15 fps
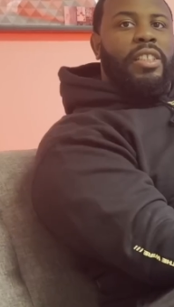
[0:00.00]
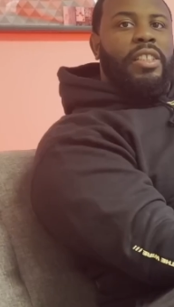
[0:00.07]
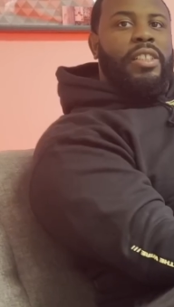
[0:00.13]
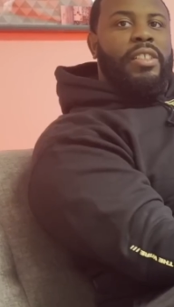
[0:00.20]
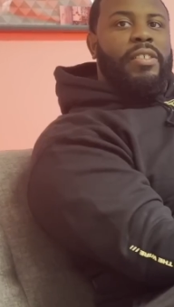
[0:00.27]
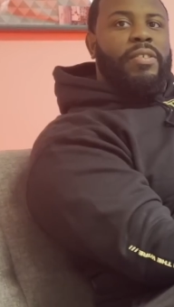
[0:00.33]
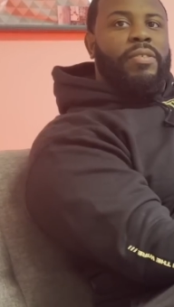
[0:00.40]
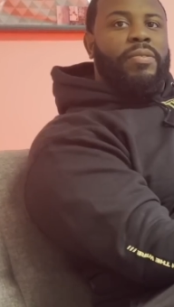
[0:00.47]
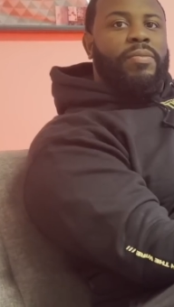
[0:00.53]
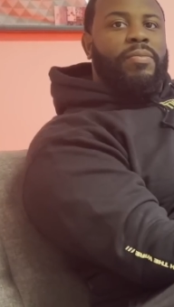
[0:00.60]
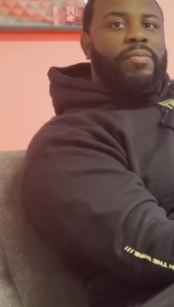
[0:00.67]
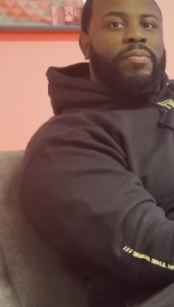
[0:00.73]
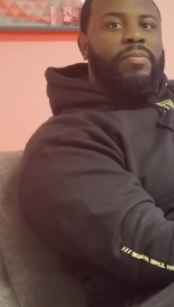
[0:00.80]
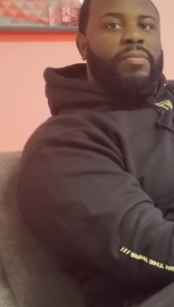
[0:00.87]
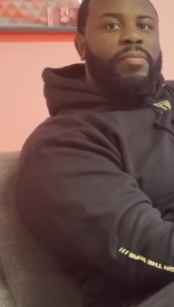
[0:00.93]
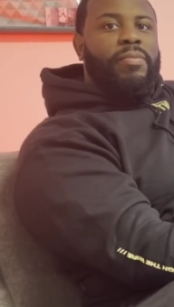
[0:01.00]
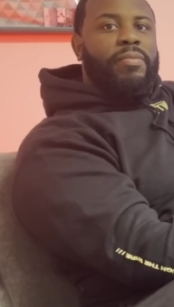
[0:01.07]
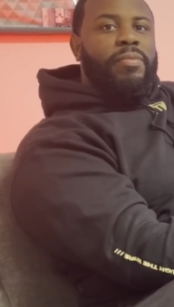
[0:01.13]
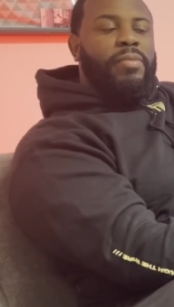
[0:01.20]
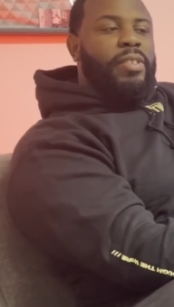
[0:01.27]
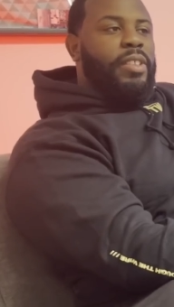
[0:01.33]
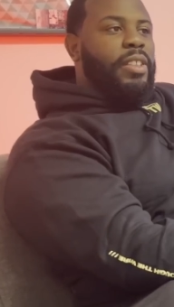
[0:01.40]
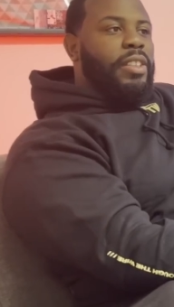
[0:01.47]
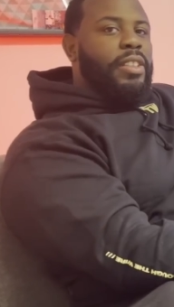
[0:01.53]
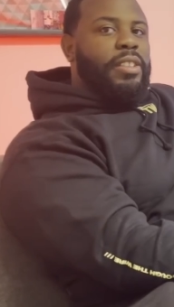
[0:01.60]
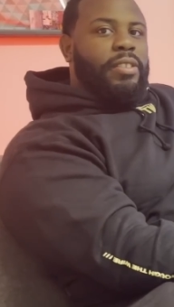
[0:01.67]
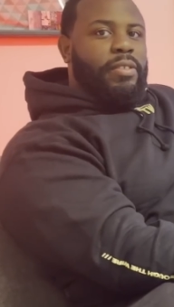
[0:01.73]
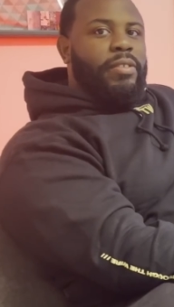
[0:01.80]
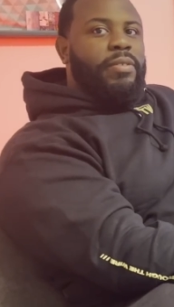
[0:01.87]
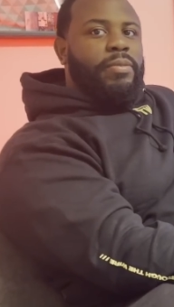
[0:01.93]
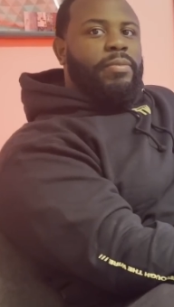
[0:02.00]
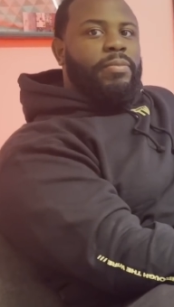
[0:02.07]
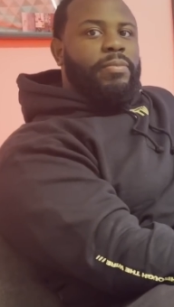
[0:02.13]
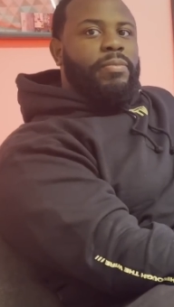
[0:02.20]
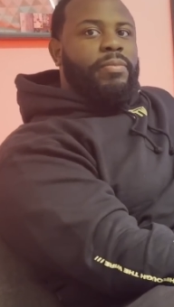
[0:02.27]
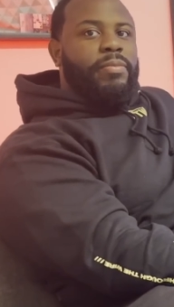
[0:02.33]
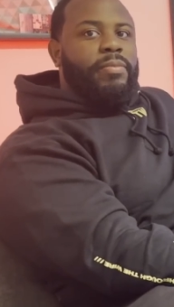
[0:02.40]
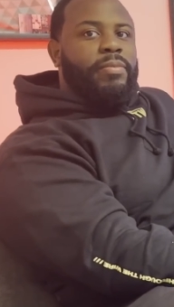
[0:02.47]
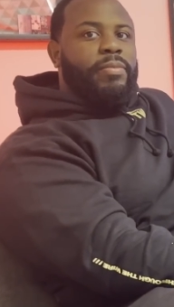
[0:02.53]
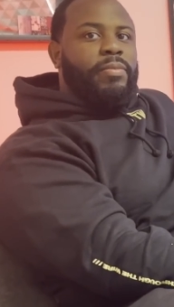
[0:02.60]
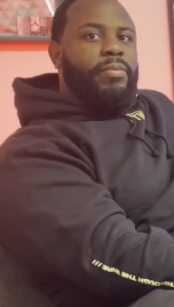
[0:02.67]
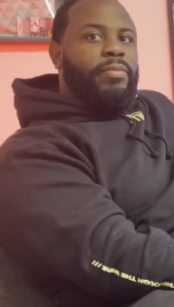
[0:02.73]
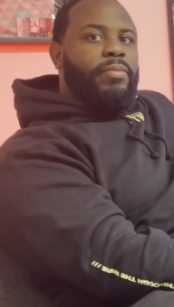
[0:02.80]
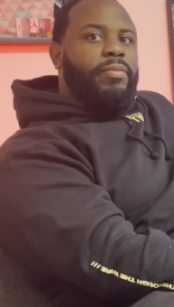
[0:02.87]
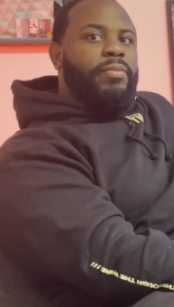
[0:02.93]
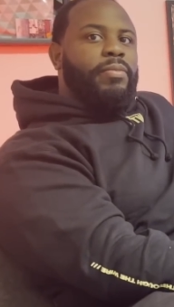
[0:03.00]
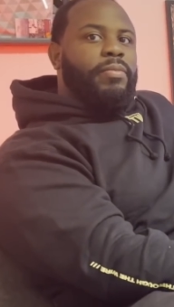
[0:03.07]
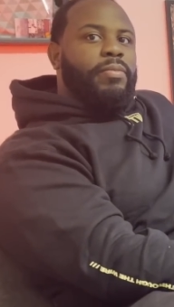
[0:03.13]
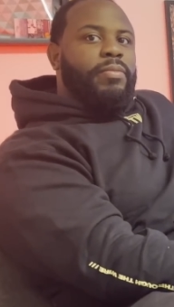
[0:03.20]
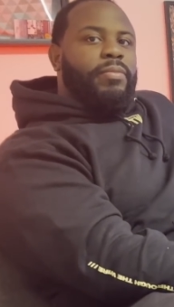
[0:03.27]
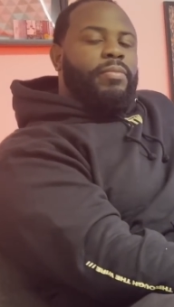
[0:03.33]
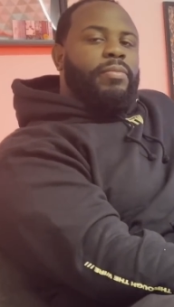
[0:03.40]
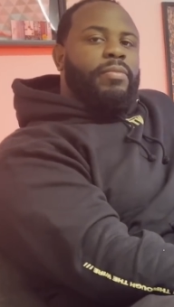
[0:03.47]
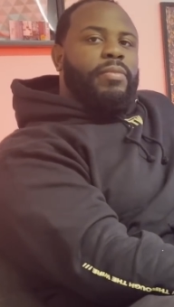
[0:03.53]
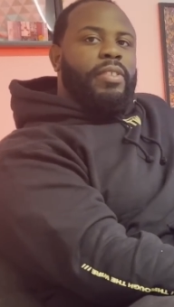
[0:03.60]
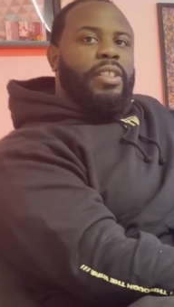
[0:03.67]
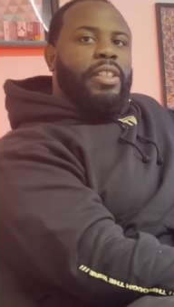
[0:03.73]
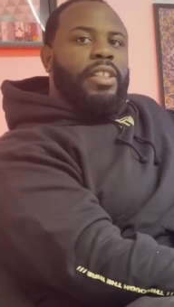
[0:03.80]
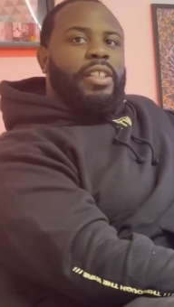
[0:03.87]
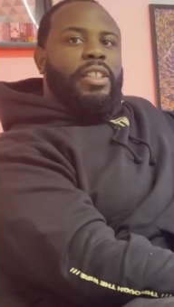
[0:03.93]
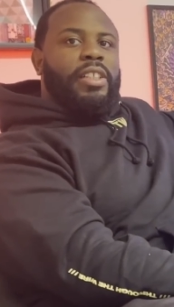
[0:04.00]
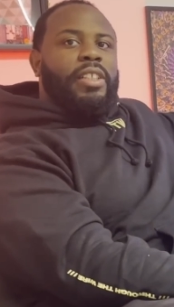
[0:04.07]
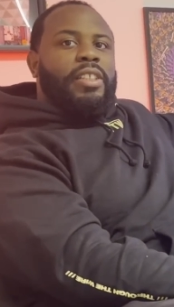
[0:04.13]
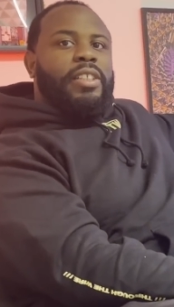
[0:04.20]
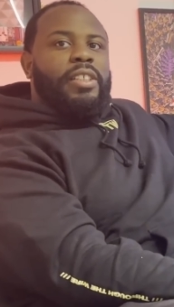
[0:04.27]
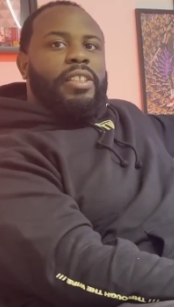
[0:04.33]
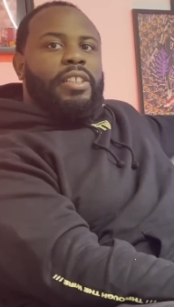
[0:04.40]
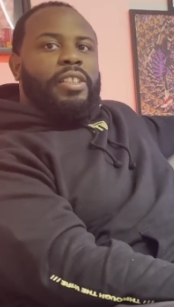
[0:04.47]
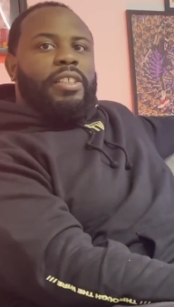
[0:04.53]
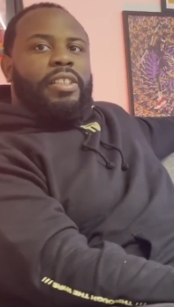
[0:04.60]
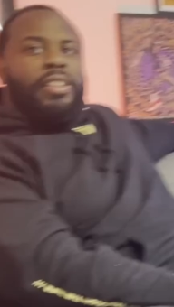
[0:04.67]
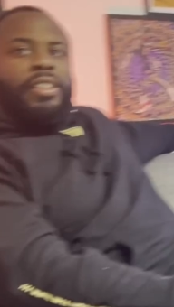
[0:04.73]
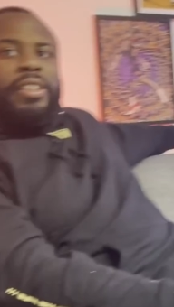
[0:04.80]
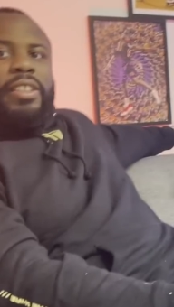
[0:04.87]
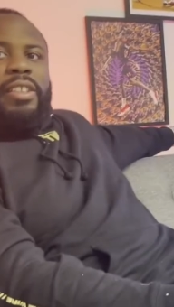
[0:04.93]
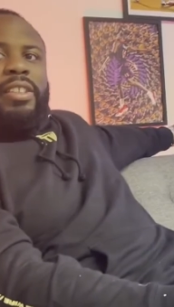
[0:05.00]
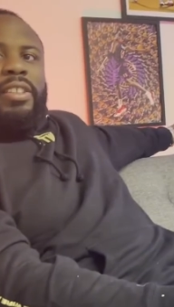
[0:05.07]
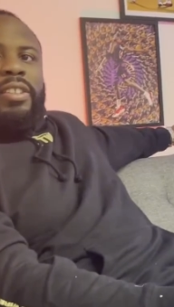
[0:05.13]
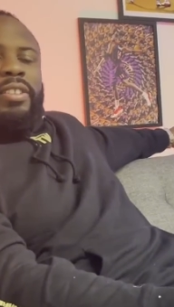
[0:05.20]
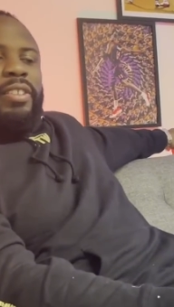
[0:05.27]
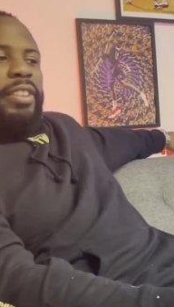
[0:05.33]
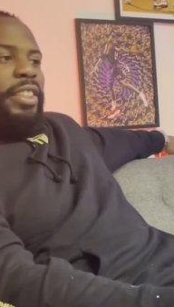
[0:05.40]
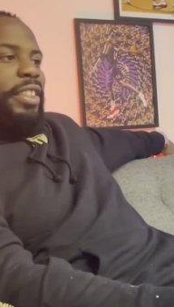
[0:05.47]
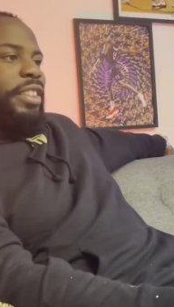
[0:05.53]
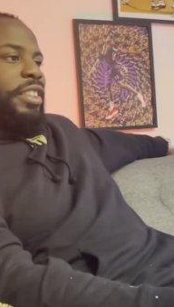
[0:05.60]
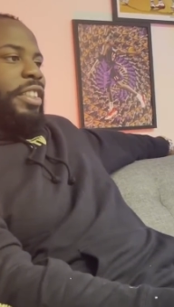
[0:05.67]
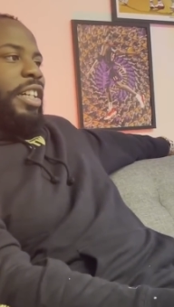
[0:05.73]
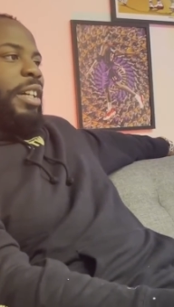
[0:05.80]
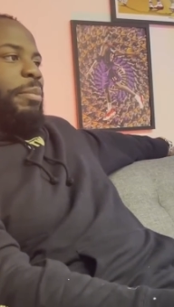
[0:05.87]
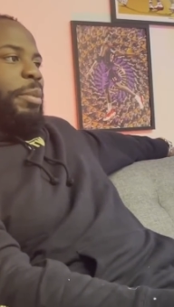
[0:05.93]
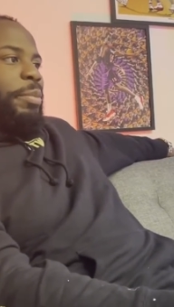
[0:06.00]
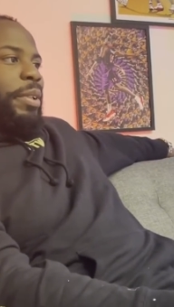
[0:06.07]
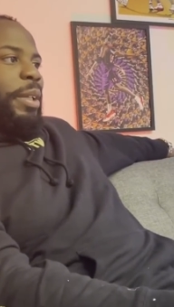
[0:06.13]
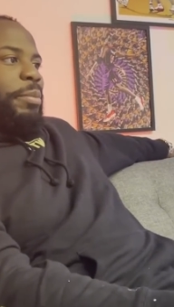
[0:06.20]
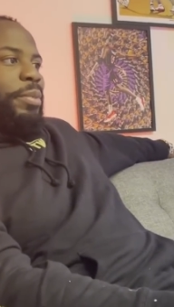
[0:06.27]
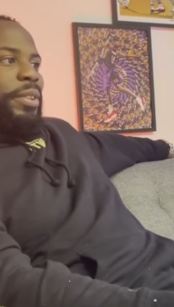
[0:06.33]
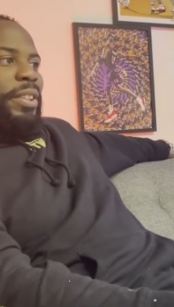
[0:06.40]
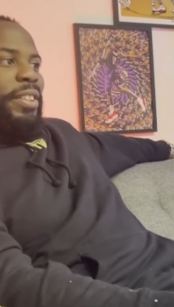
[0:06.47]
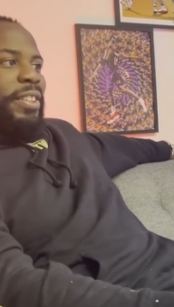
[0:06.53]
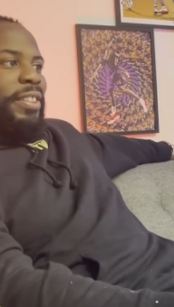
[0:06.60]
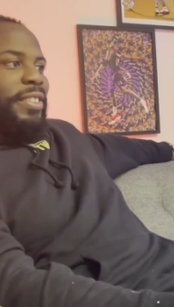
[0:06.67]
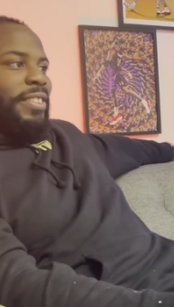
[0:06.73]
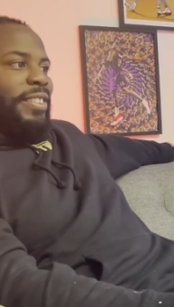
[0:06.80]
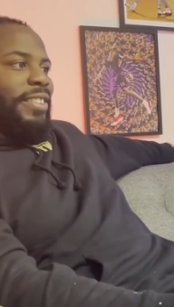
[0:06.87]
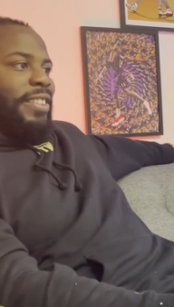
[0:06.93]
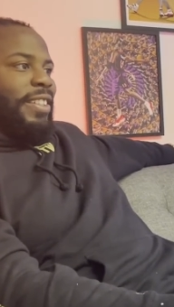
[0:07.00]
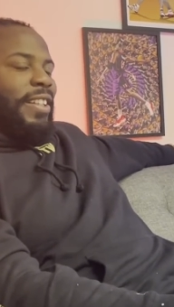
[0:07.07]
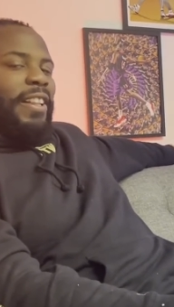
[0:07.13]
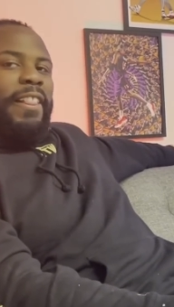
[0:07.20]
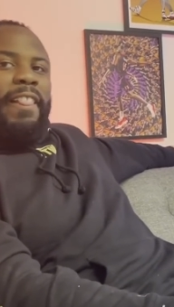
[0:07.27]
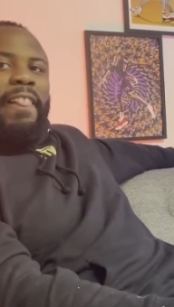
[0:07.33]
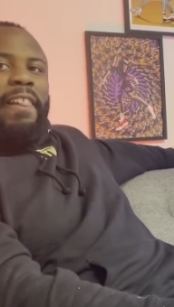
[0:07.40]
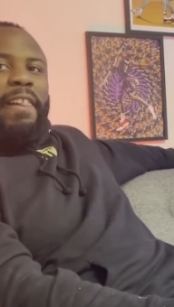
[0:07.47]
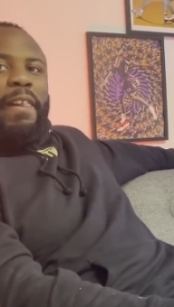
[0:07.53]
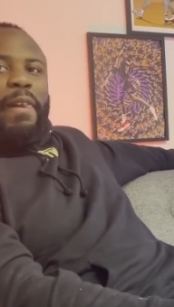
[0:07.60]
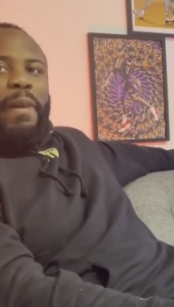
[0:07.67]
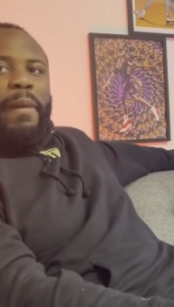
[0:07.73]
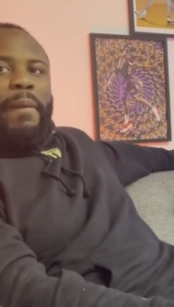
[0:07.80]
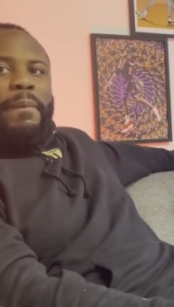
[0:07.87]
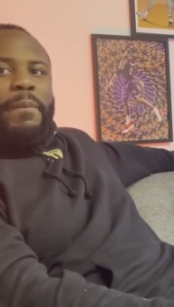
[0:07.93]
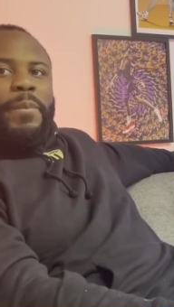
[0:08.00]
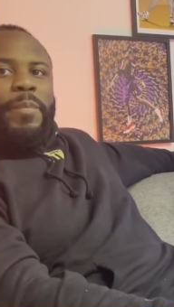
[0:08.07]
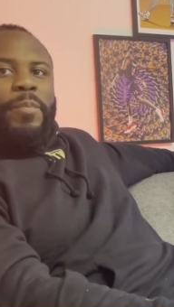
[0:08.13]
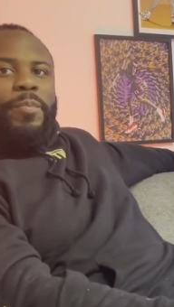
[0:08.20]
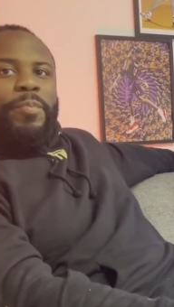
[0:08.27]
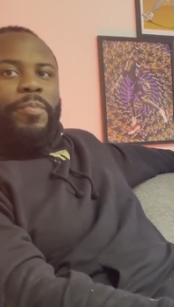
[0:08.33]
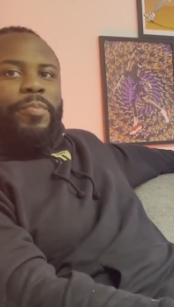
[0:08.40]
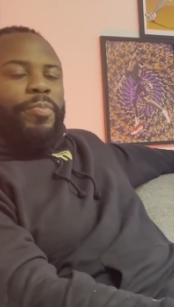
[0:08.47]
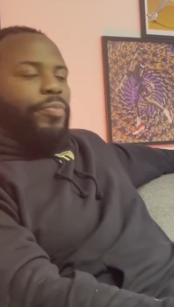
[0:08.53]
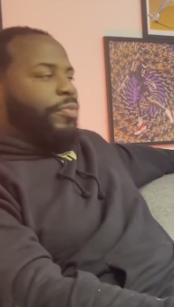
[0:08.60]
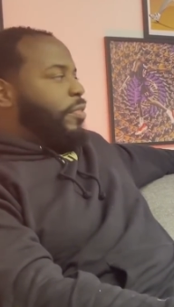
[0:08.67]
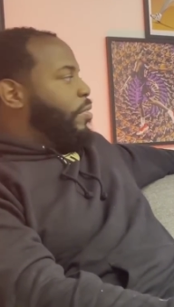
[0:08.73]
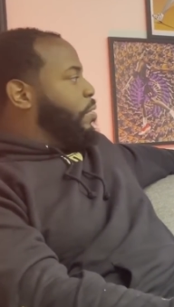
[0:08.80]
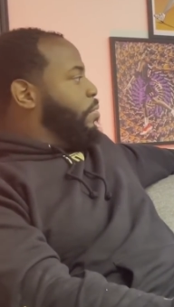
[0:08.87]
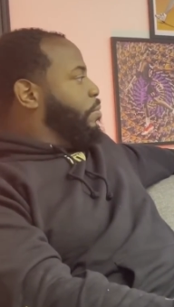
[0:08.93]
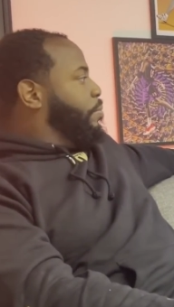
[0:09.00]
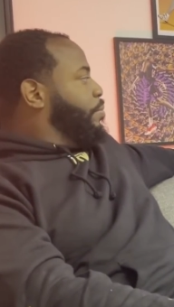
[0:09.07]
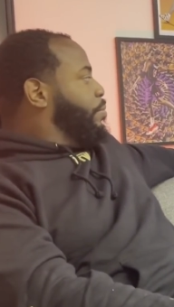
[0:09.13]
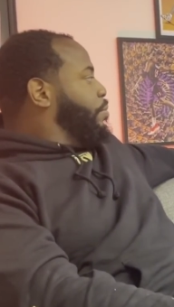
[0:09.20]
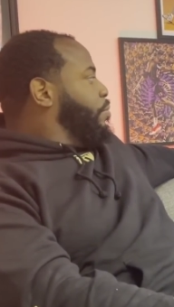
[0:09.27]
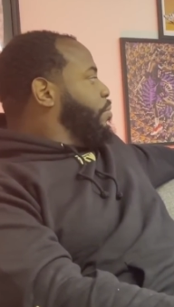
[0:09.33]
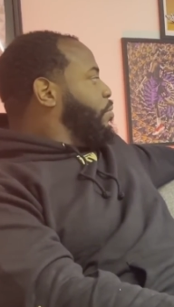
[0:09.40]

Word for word: that too, cause that's my favorite build, my power forward. It's just that we don't be having a real point guard. So yeah, when niggas going to zone and we gotta get organized and all that shit.